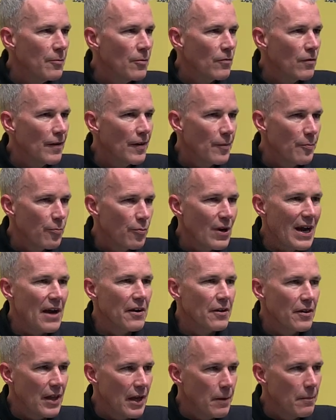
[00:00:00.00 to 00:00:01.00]
And we're proud
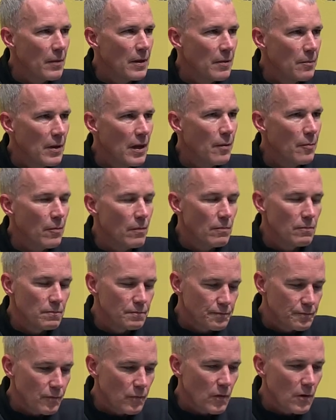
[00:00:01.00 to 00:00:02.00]
of them,
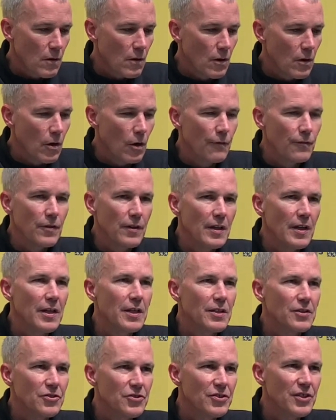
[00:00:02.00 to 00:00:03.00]
and hopefully they
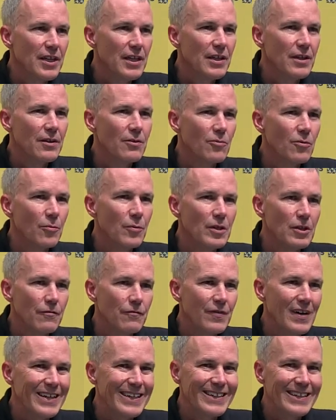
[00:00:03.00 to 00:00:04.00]
can see when we
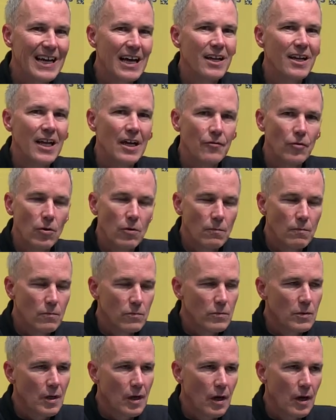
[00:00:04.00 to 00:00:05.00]
defend at that level,
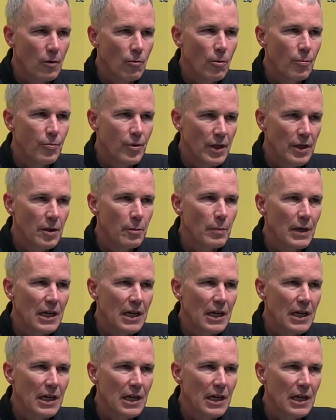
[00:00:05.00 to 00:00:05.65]
we're a pretty good